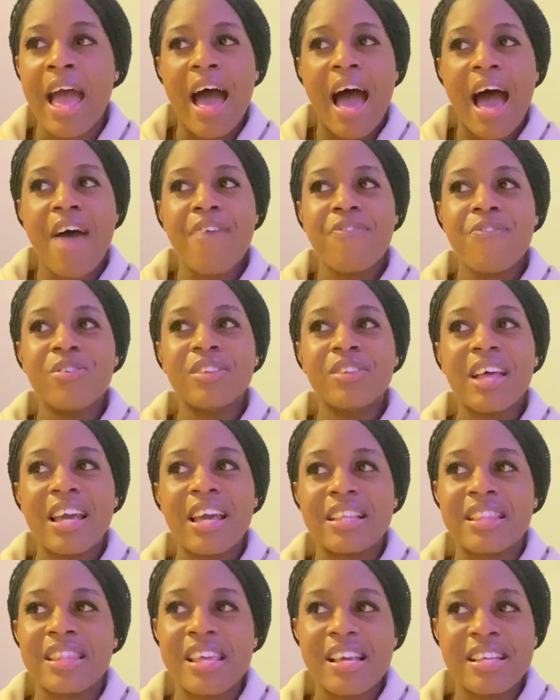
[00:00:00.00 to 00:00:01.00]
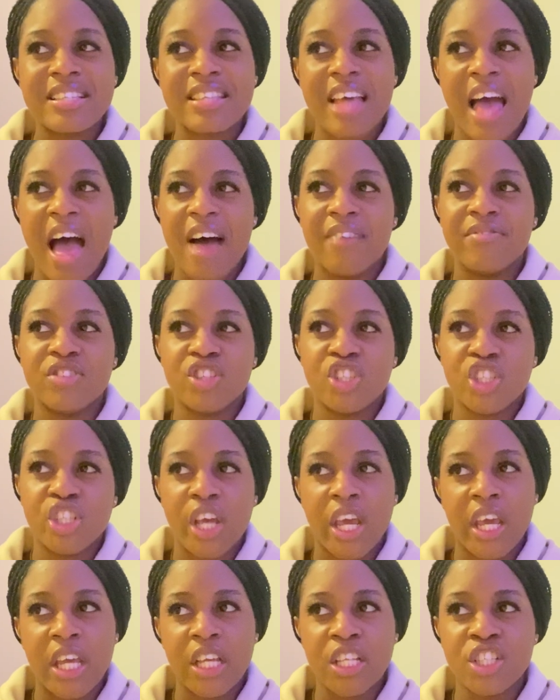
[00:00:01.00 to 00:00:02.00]
I feel like things have
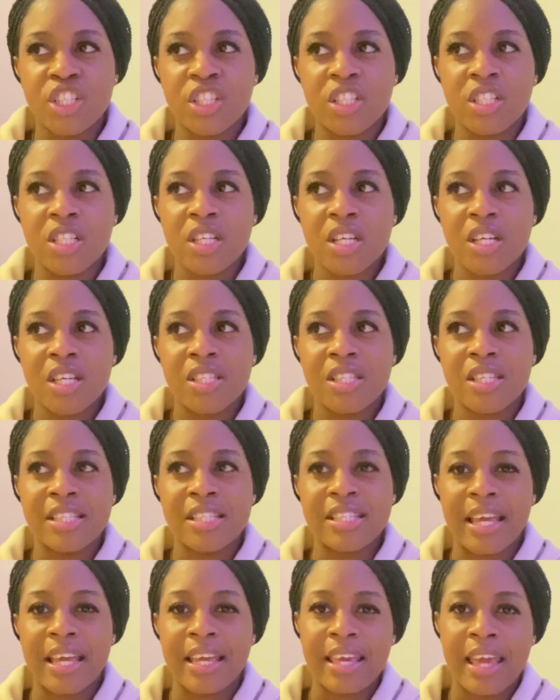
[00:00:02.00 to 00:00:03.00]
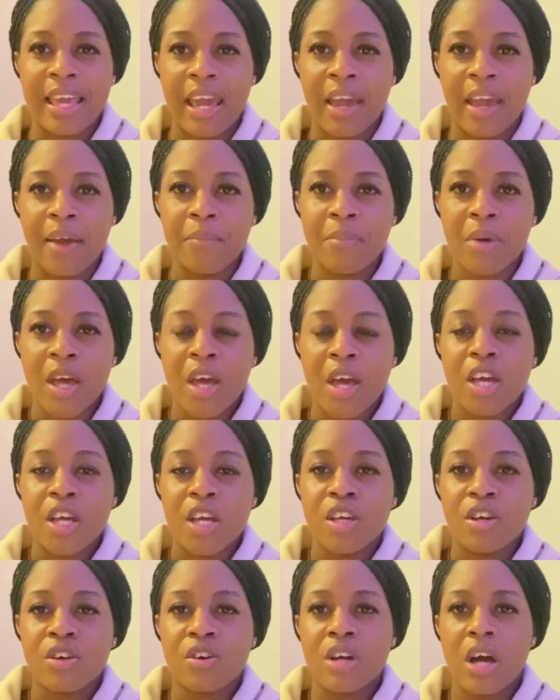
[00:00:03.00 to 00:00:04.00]
changed since I came.
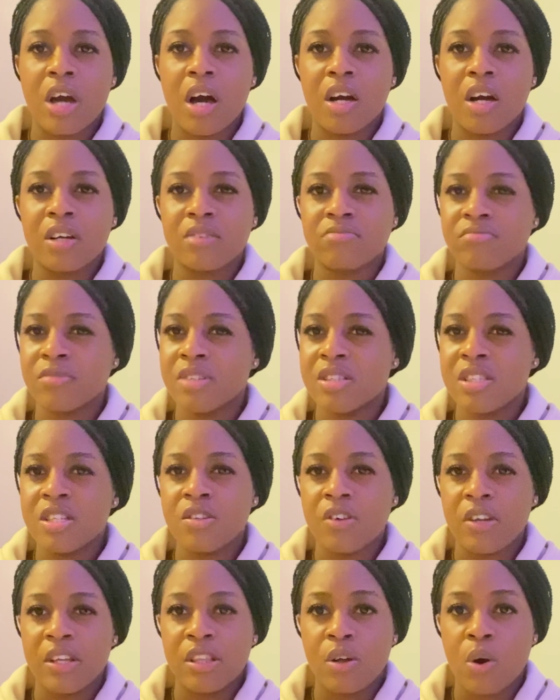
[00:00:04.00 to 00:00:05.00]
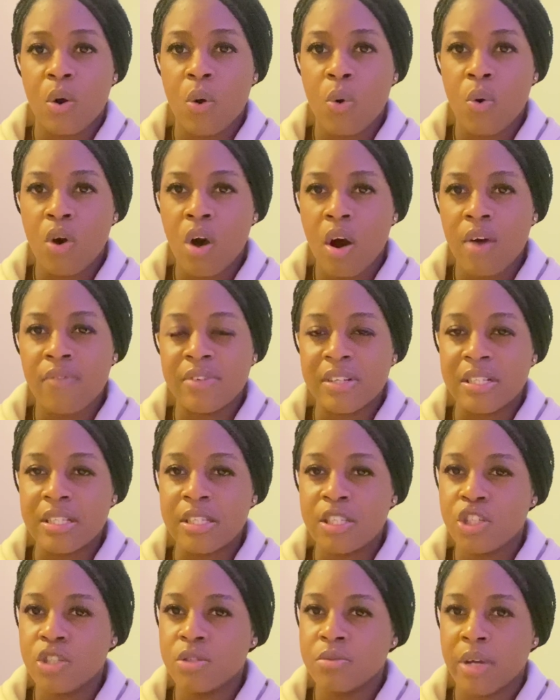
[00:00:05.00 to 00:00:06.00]
Considering the whole COVID
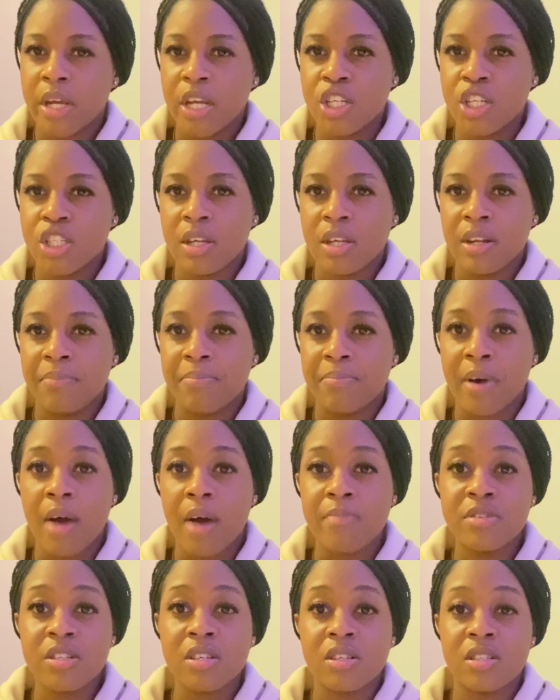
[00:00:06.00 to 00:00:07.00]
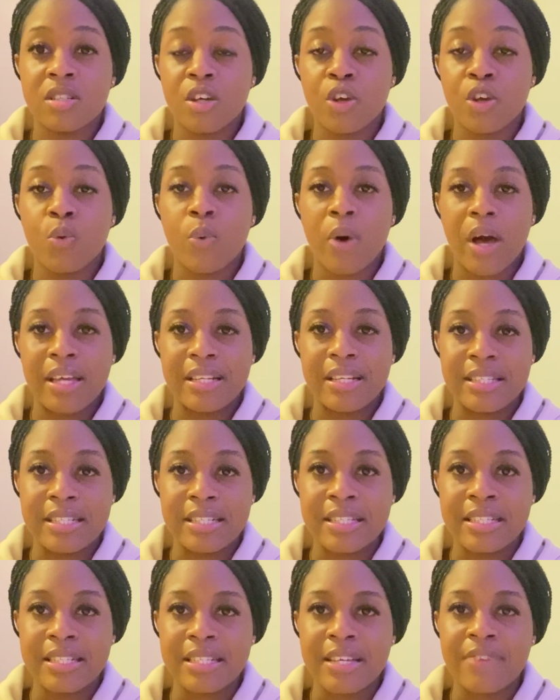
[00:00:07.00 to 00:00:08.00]
situation, but I'm just gonna tell you what I
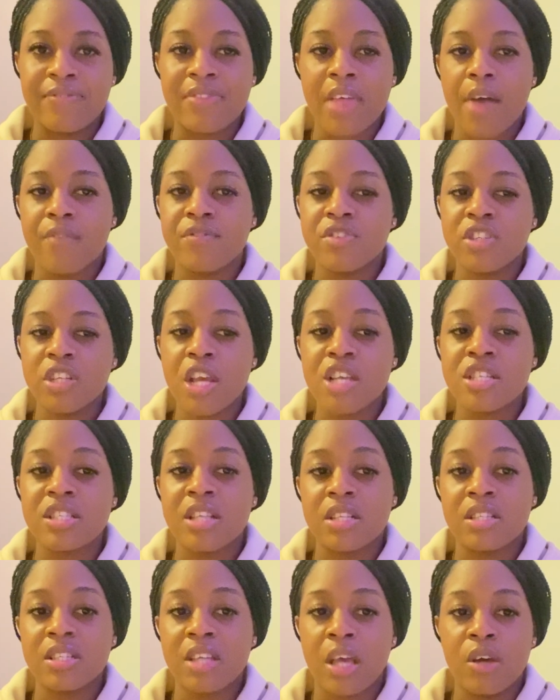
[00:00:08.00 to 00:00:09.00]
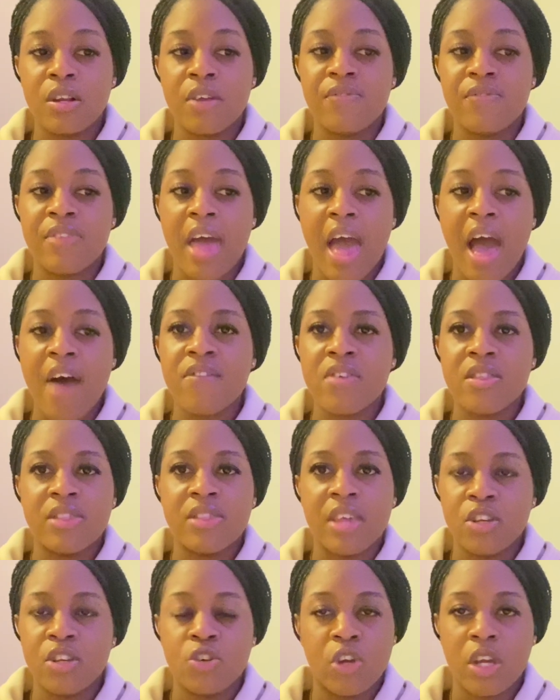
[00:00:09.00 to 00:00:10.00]
did. If they have changed, that's good. If they haven't,
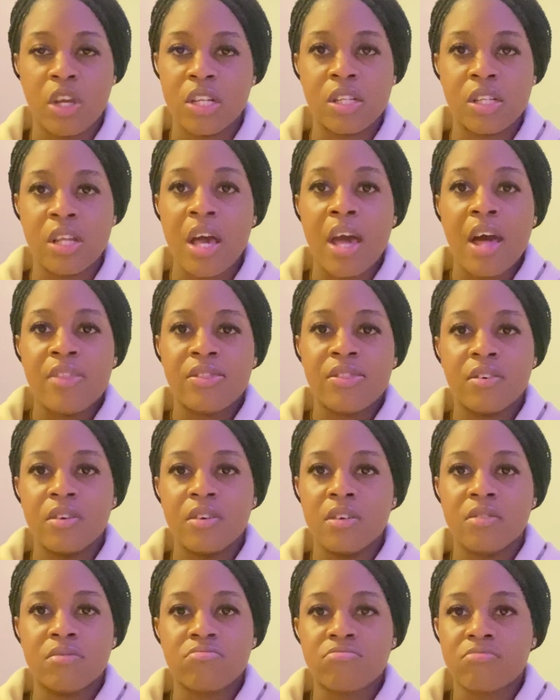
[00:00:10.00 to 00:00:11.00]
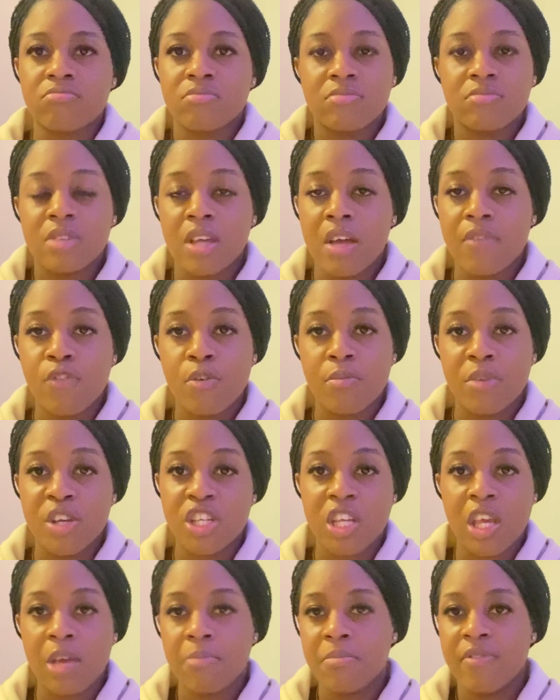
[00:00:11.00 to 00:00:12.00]
then you can the
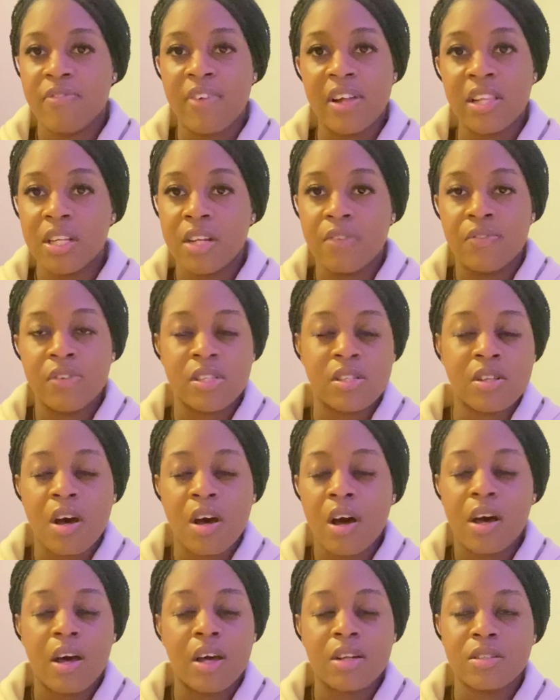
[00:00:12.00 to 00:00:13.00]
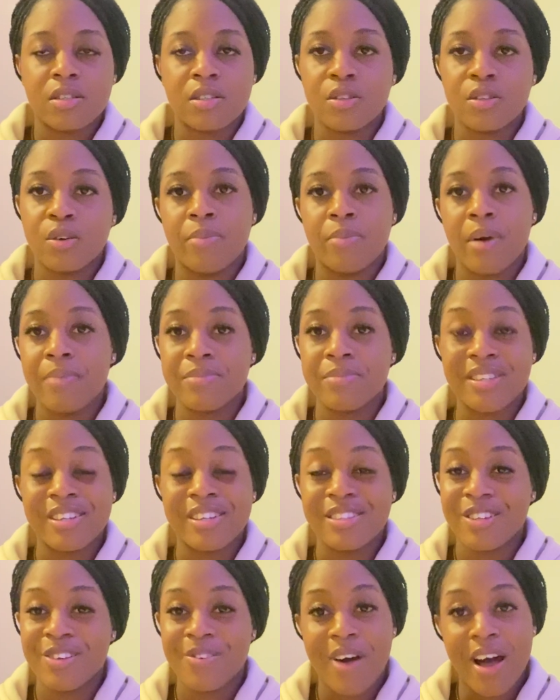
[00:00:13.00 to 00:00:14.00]
information can be valid. If it's not, I don't know. But I'm just gonna
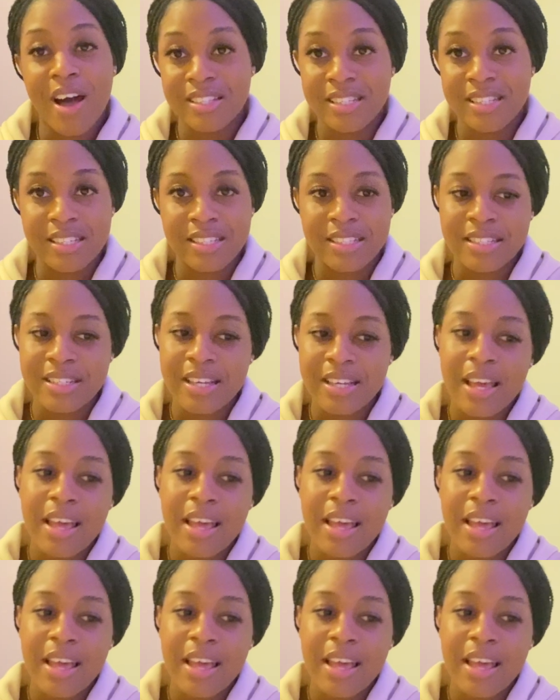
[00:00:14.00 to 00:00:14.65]
tell you what I did.